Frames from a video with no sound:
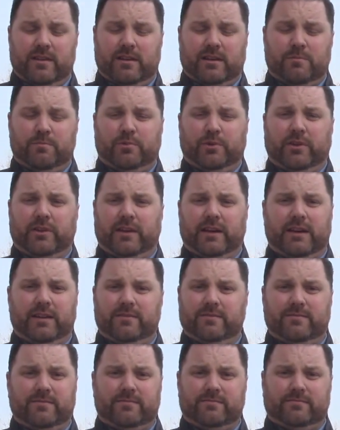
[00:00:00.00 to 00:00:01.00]
completely
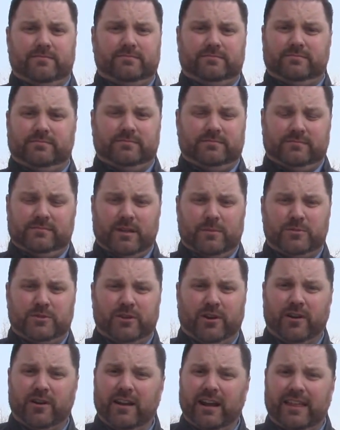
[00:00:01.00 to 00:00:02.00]

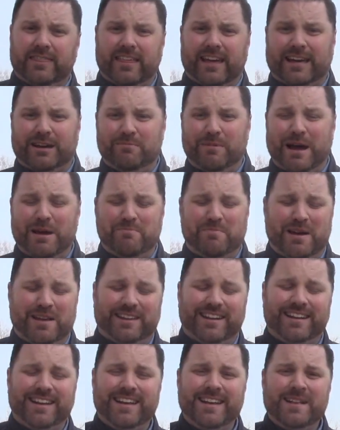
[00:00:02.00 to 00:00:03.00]
absurd, I think, in my
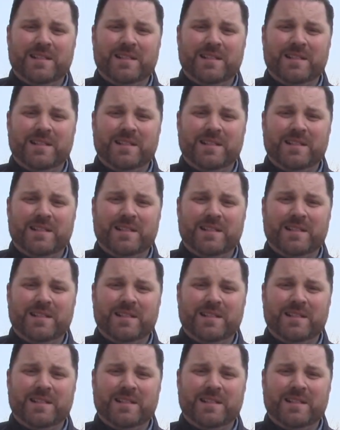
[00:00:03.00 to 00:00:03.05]
opinion.